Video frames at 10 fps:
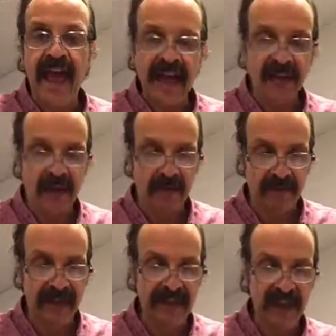and
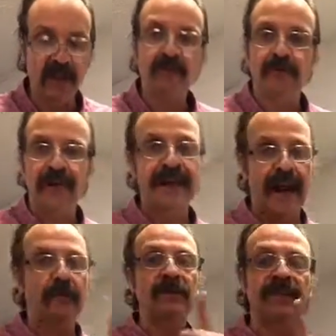completely gluten-free,
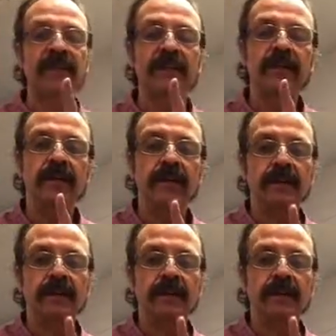guaranteed,